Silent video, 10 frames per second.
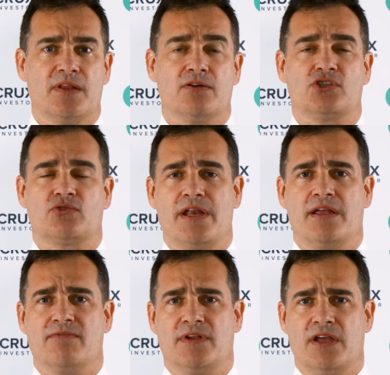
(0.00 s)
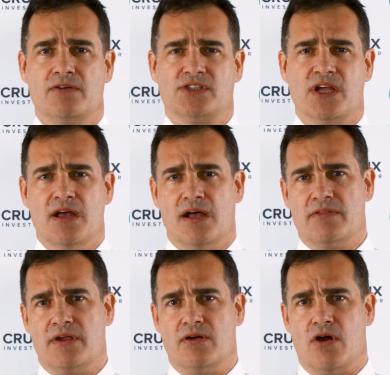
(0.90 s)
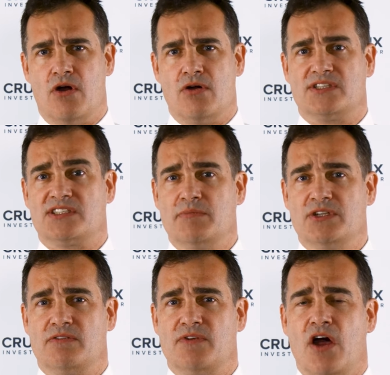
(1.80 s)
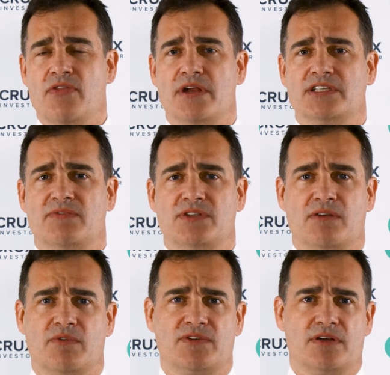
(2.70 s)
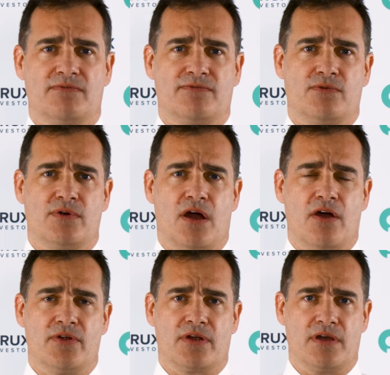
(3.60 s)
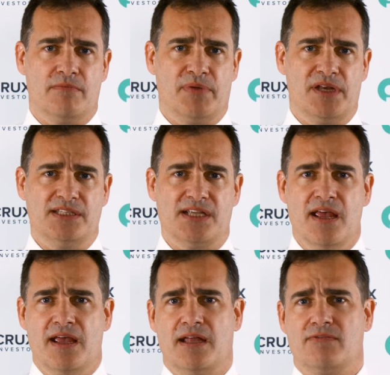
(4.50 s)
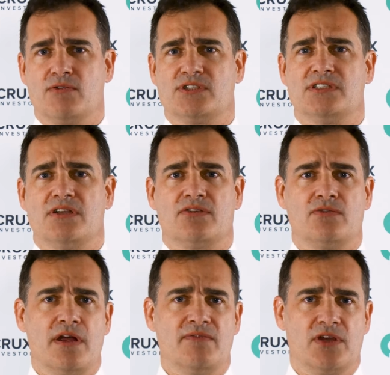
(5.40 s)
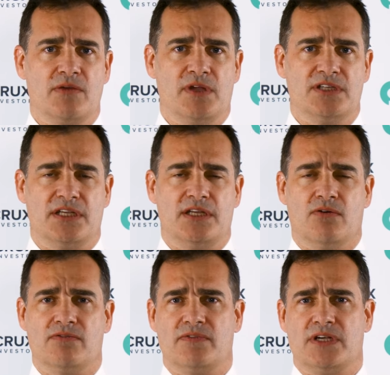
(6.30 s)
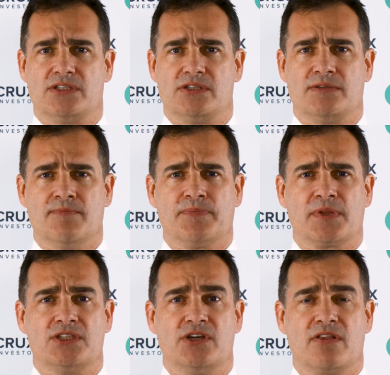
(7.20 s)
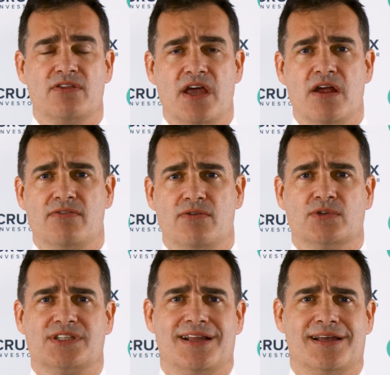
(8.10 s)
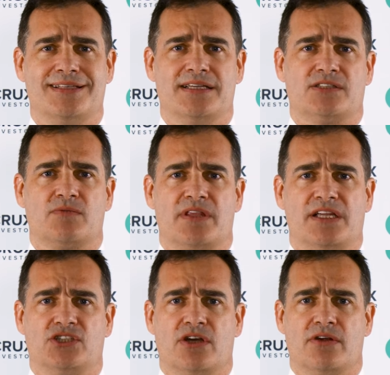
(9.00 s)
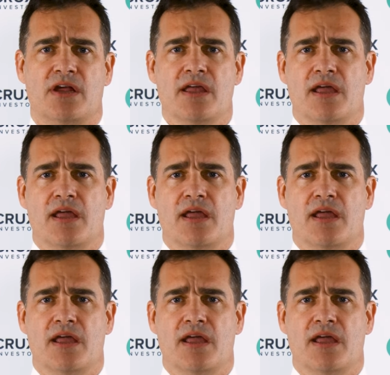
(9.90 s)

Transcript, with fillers: There are training videos, uh, there are summaries of other interviews that we've done for other companies, and of course there's a thriving community of investors sharing their thoughts and ideas with each other.